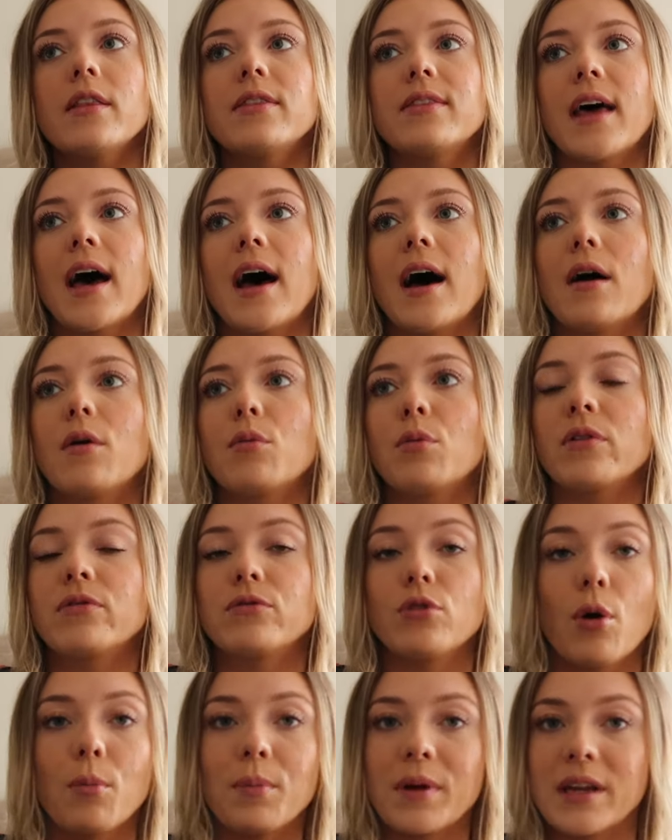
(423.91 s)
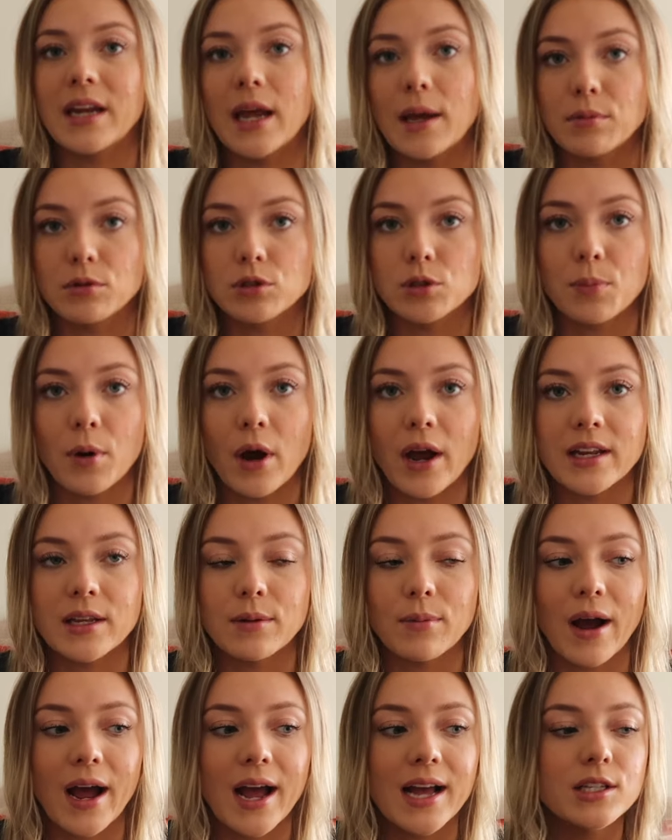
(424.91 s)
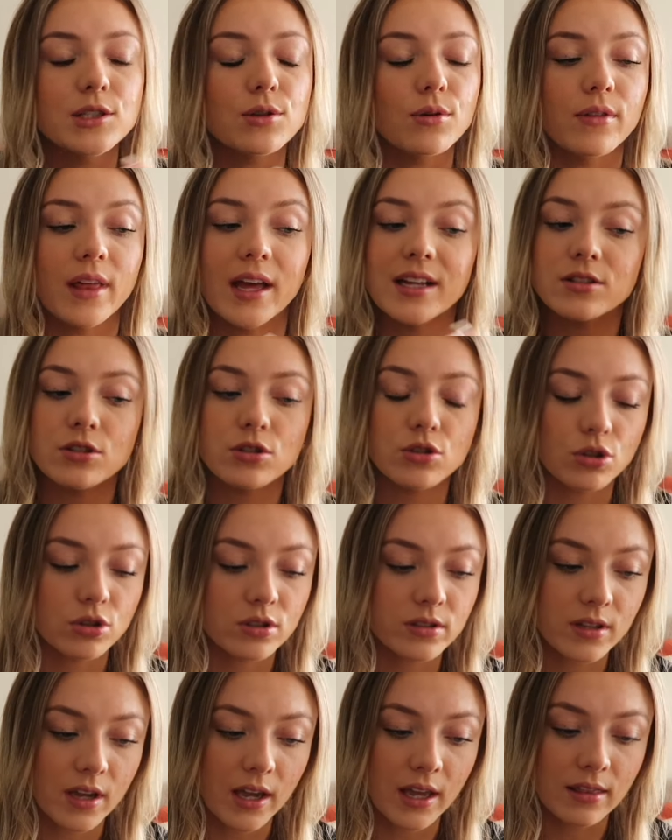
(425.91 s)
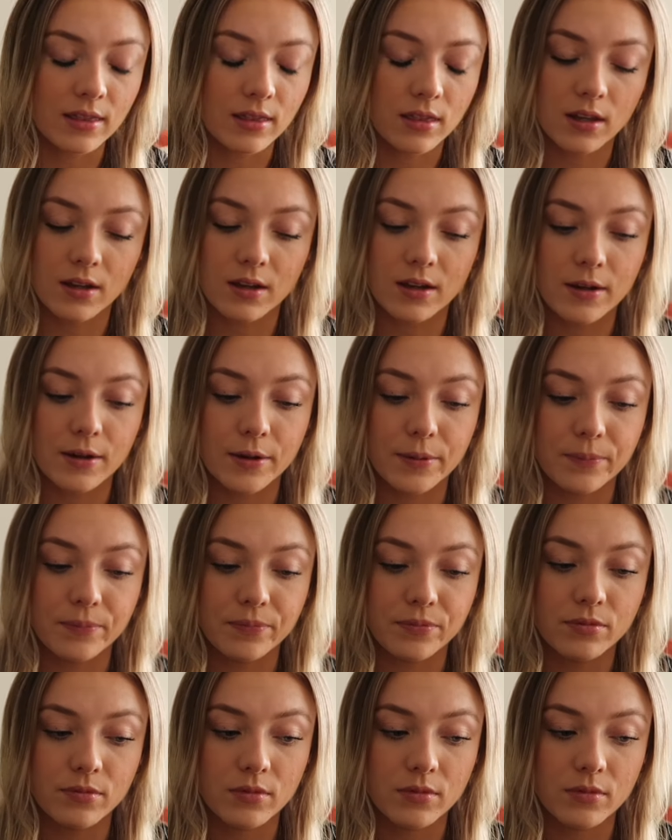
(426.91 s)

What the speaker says: that we've not able to put anywhere, so that's just in the